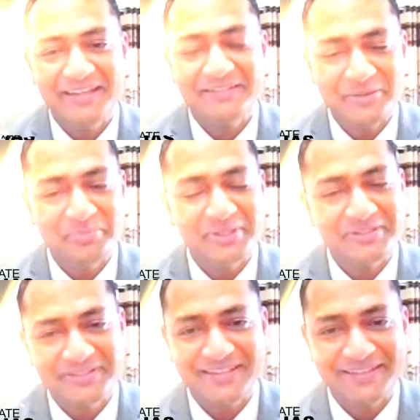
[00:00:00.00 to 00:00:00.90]
guess I'm
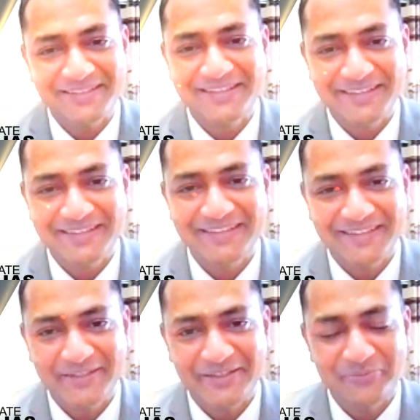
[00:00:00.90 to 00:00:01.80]
persistent
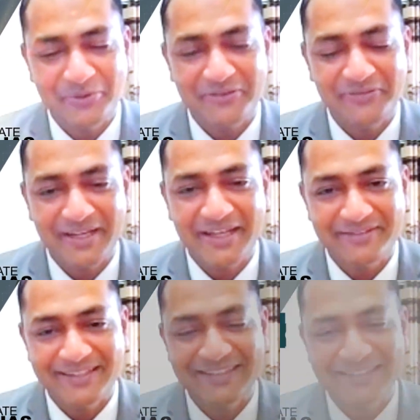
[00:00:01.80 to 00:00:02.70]
in whatever I have done.